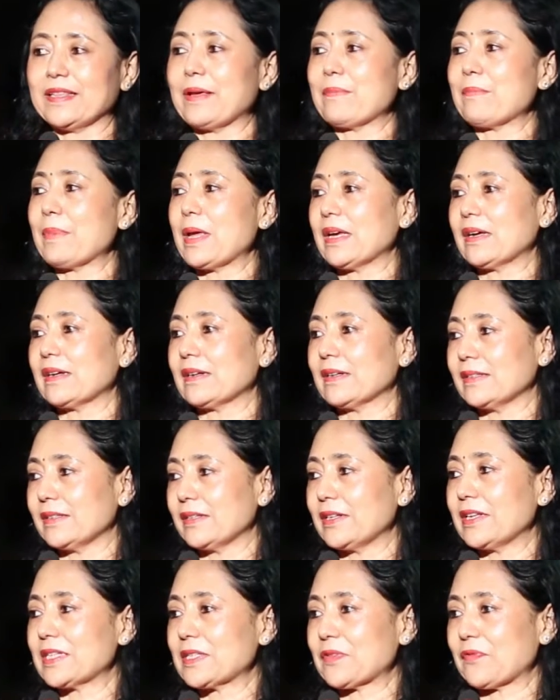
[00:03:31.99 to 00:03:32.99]
they make
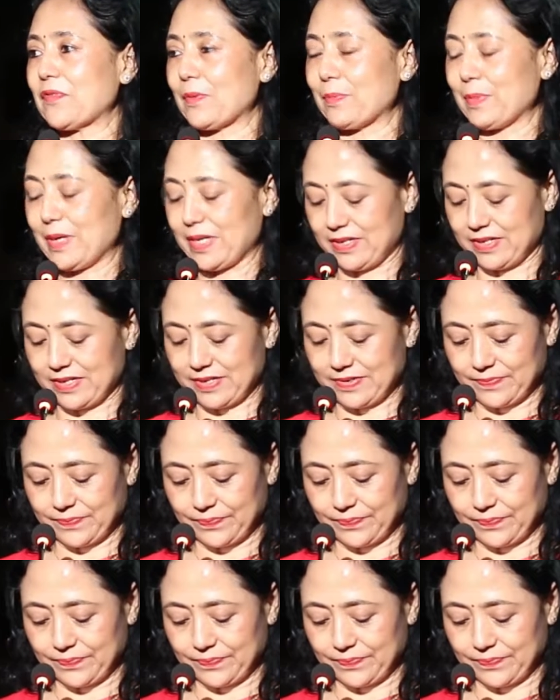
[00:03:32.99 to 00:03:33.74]
earnings from it.